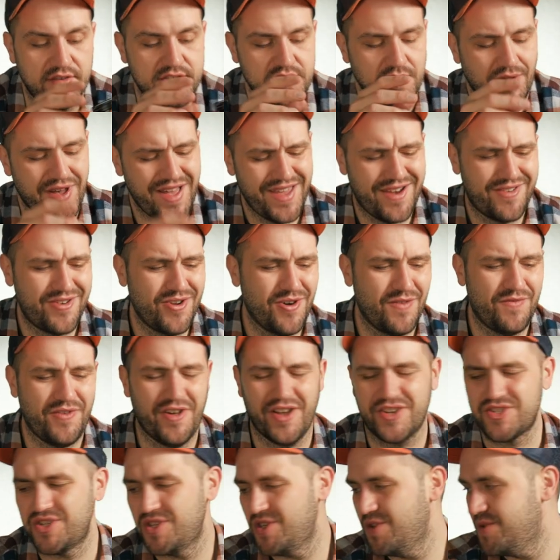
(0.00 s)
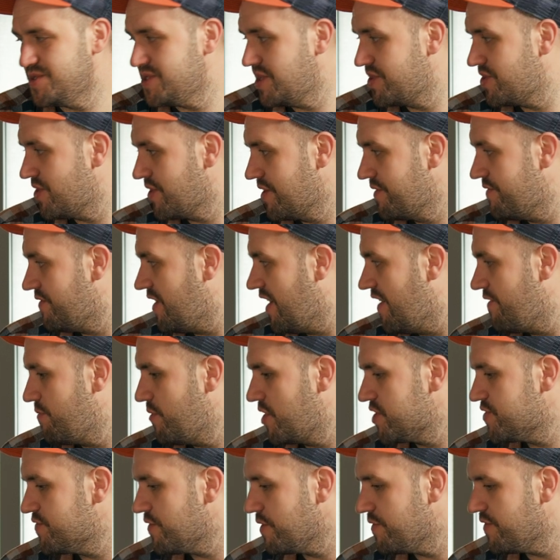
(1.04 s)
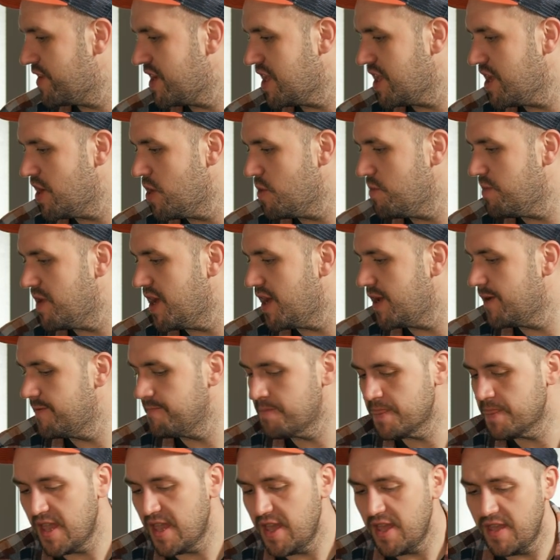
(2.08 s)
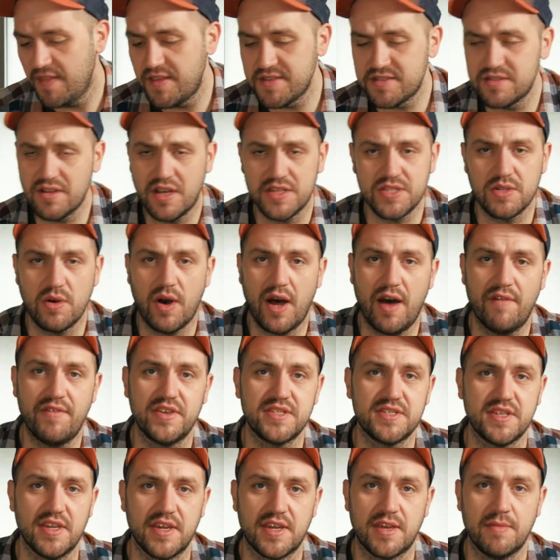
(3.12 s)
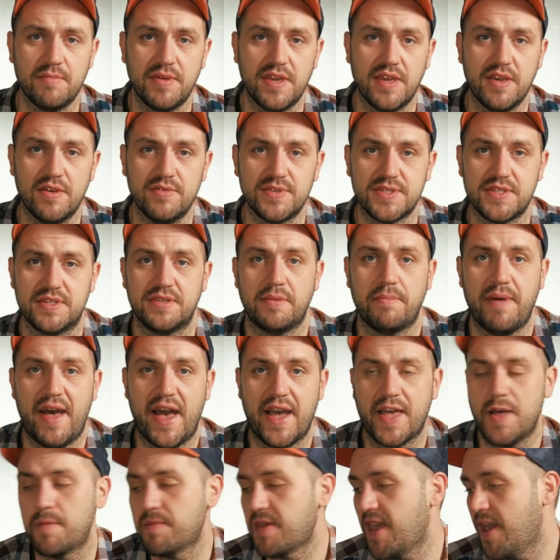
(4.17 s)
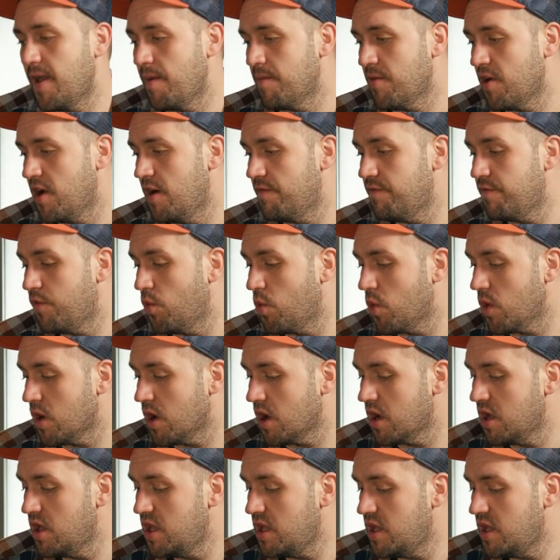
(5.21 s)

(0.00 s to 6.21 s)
So I don't know if I'll actually use the 35 much for video, but this is also obviously can be used as a backup camera for